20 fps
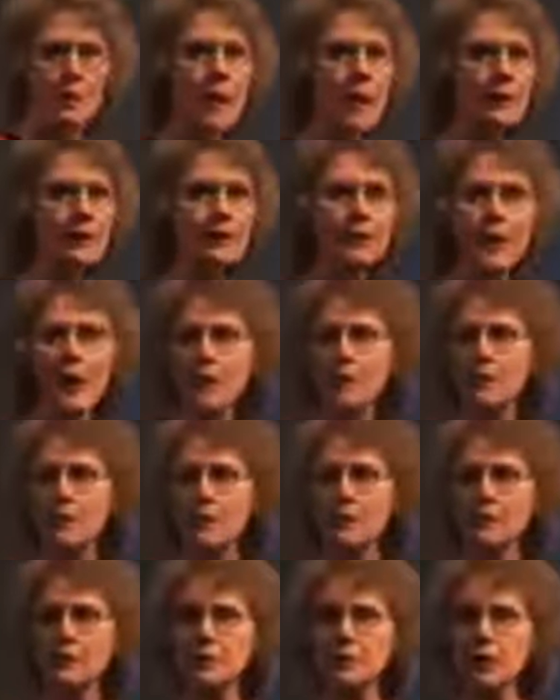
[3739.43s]
my
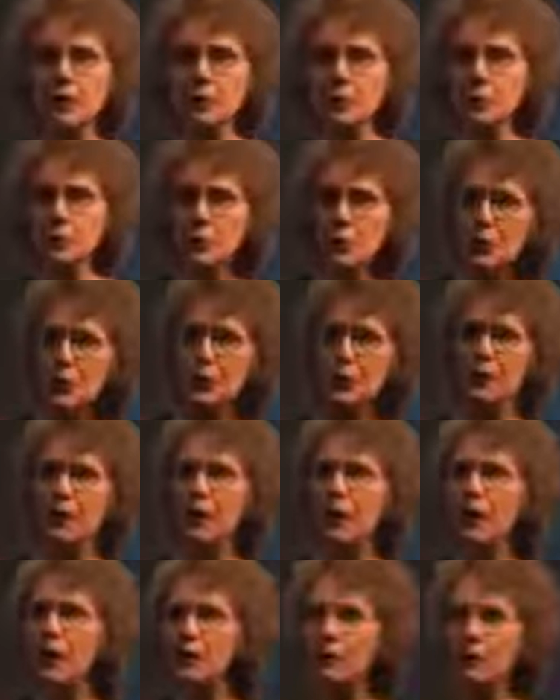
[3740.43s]
thyroid starts working
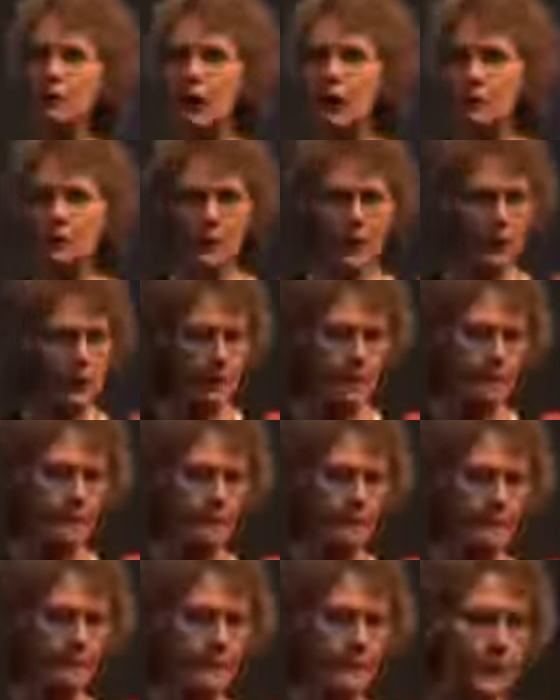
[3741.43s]
a whole lot better.
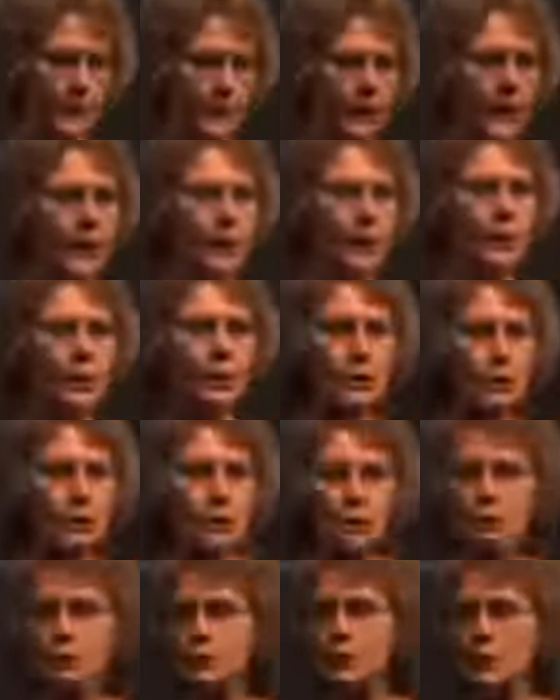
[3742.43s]

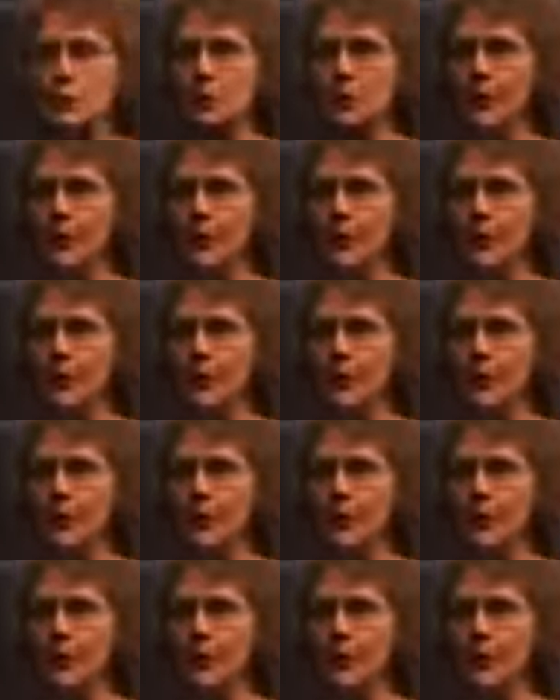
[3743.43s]
Huge